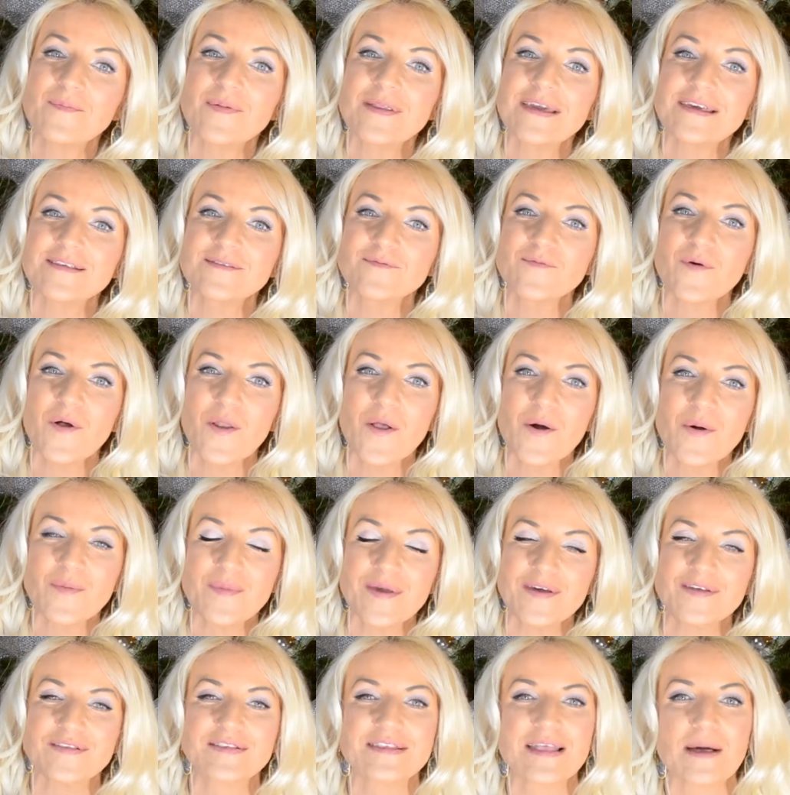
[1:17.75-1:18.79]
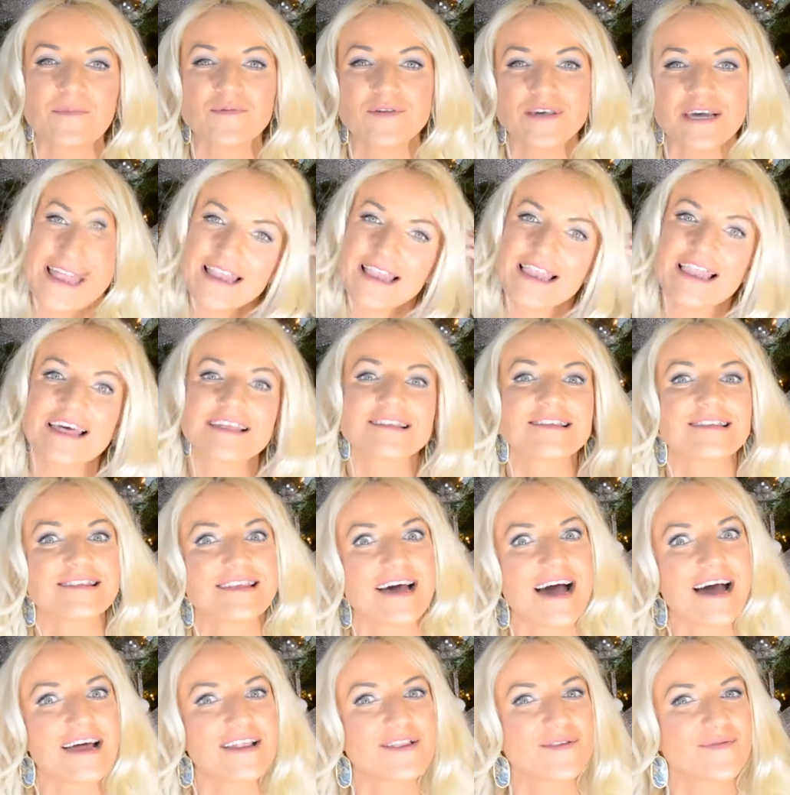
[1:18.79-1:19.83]
Please follow me on Snapchat. Let's
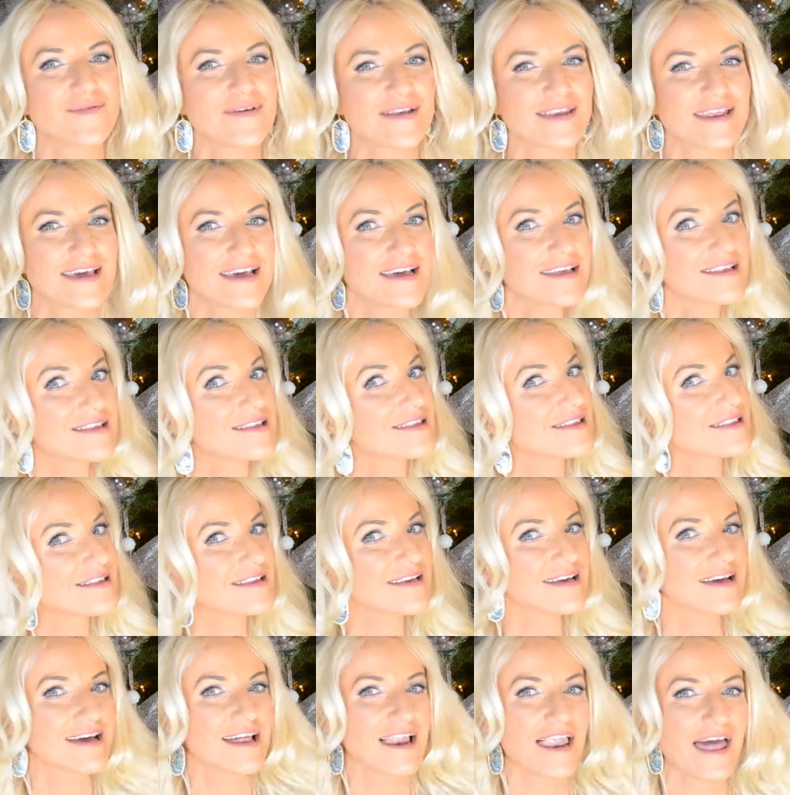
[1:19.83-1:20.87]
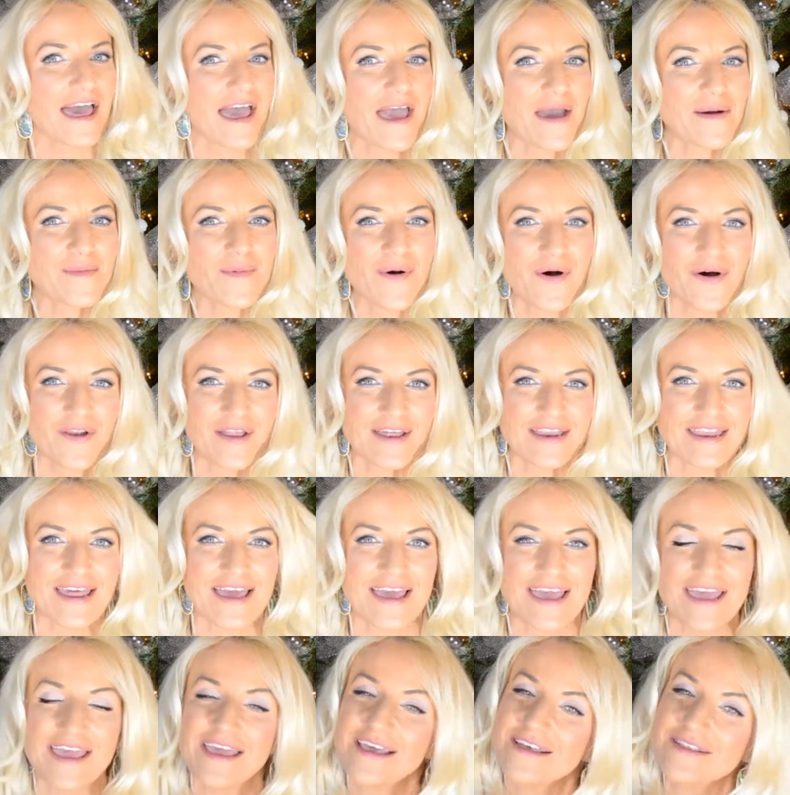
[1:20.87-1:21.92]
start with this glam
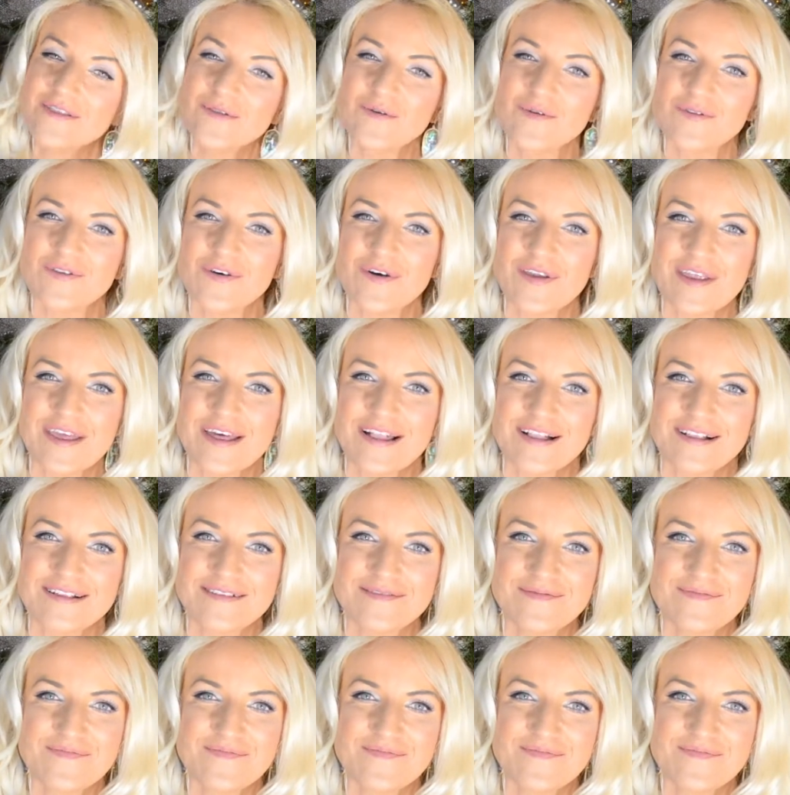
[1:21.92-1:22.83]
holiday tutorial.